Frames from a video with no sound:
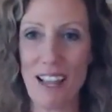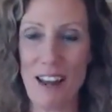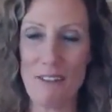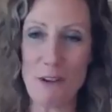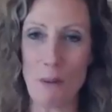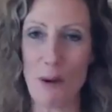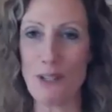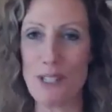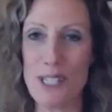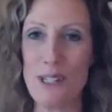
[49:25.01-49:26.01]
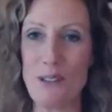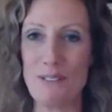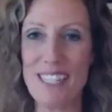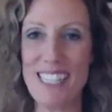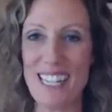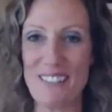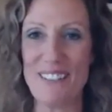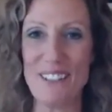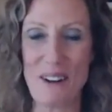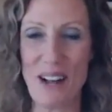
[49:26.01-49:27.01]
I love your words too, Steve.
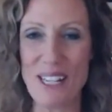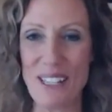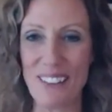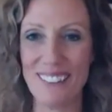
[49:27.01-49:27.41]
You know I do.